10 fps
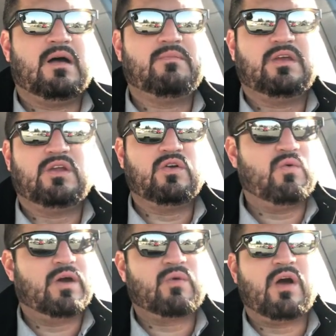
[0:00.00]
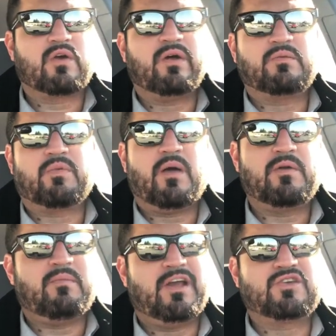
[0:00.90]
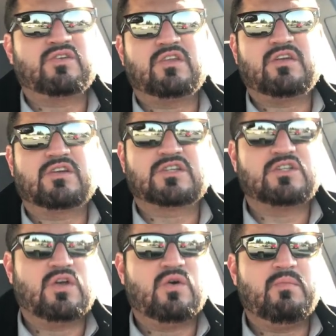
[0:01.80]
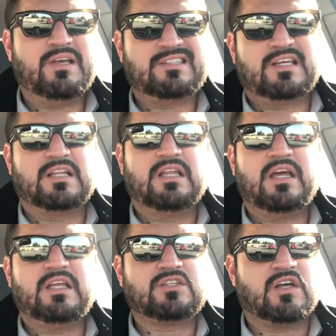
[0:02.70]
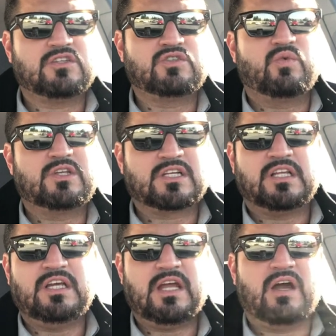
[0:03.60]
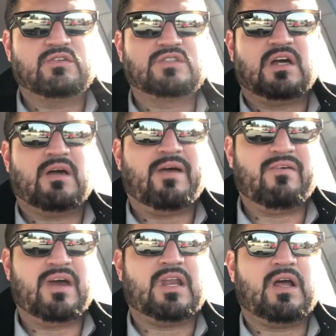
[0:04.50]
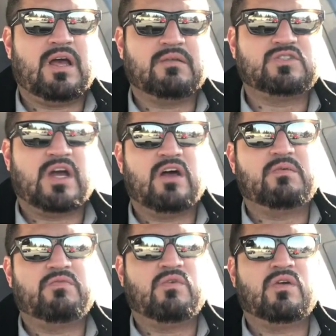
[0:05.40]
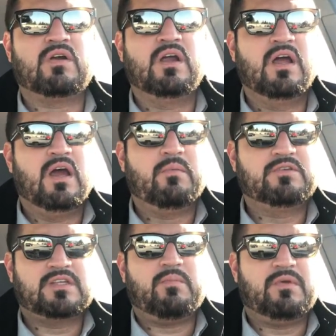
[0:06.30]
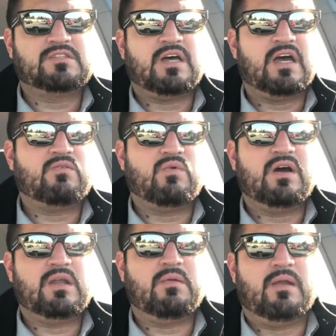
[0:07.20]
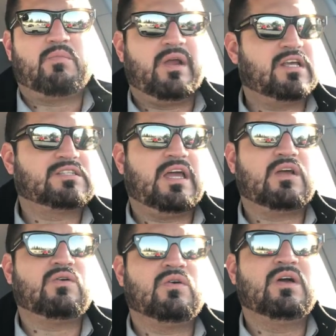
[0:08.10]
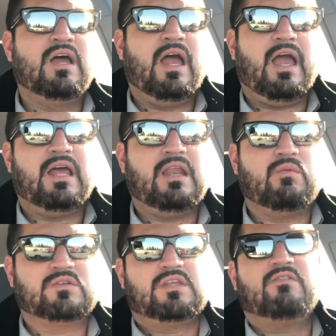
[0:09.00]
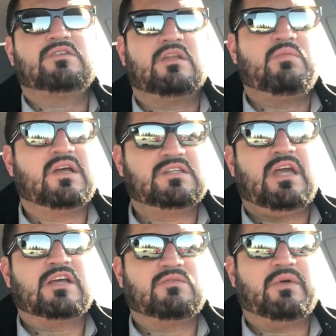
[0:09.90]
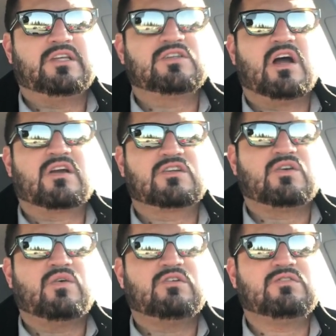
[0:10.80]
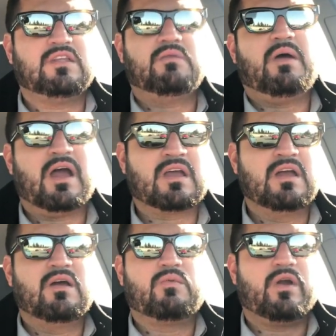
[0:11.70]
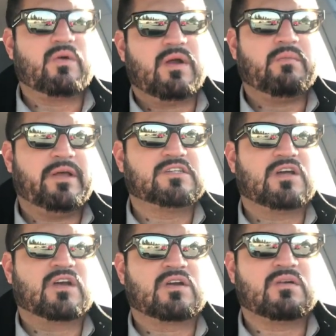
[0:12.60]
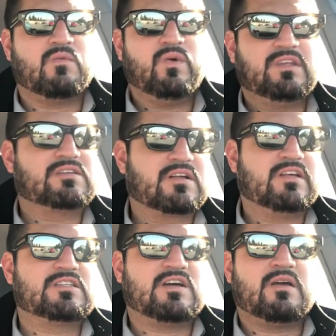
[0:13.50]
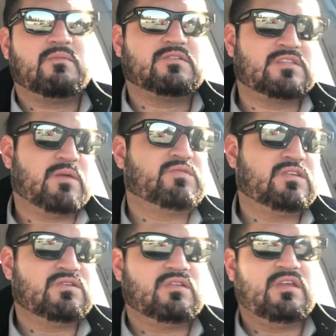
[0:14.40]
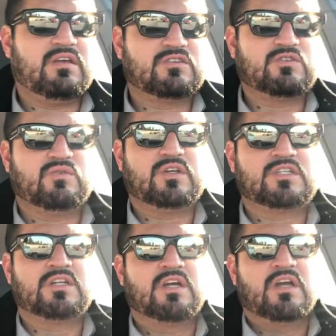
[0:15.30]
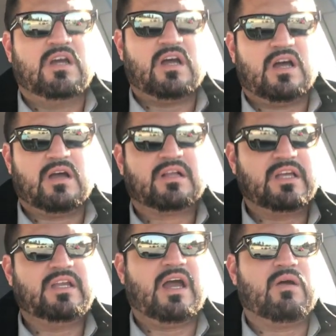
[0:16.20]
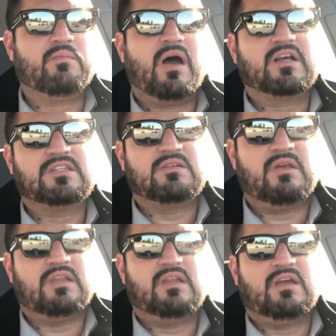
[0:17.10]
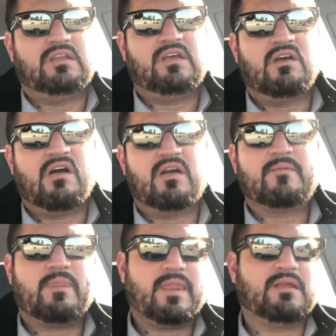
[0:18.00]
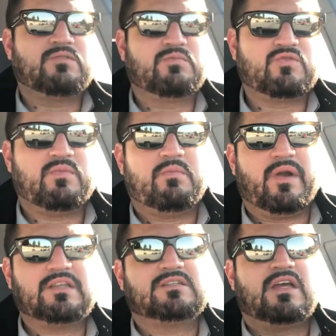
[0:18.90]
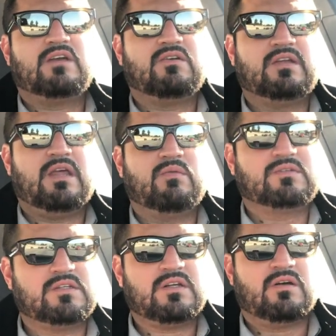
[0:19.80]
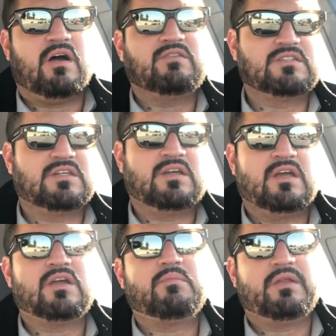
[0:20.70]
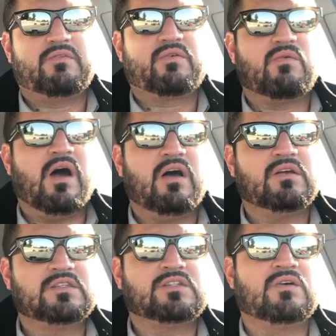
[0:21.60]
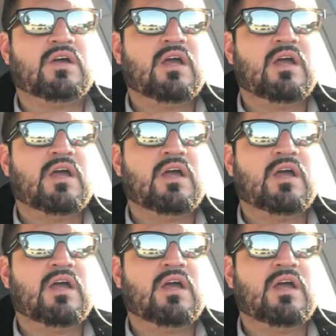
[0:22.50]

You want to walk around the property, make sure that there's no missing lids on sewage cleanouts. I've had a child before step inside of one and break his ankle, and it was devastating because he actually played soccer, so he was on the back running around playing soccer with his cleats on, steps into the sewage cleanout box in the yard, breaks his ankle, and it was obviously he couldn't play for a while, and so